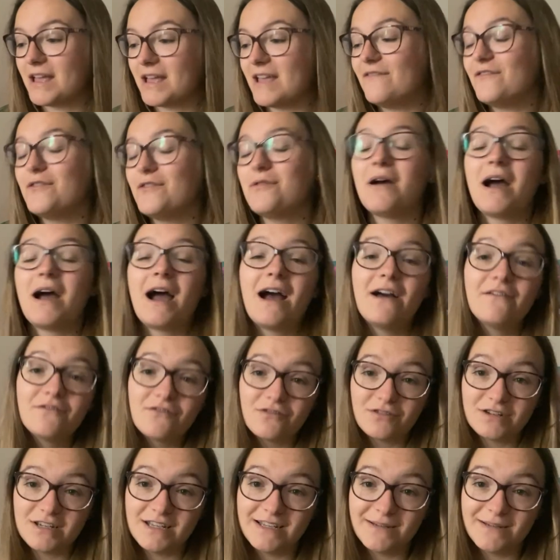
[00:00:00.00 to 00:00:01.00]
If you have
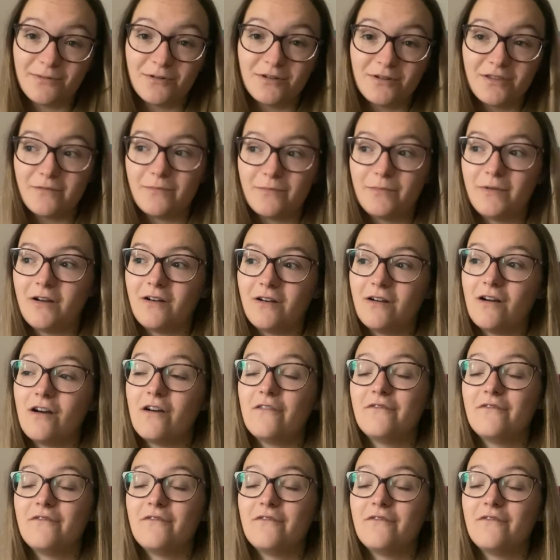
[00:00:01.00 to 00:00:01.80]
got to this point of the vlog,